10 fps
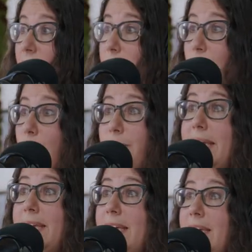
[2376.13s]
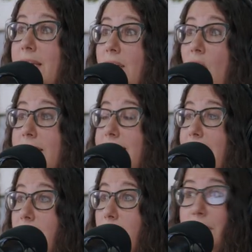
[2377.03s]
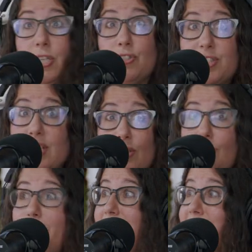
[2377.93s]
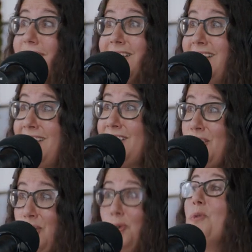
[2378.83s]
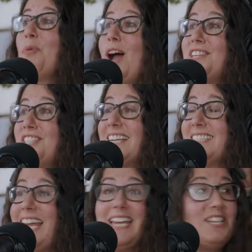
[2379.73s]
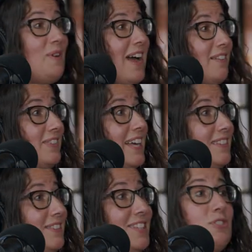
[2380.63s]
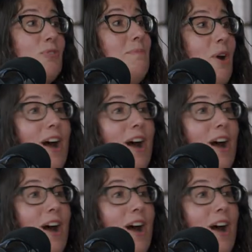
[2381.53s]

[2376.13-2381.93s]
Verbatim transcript: I mean, you're making content, but you're still making cool projects and you have like the dream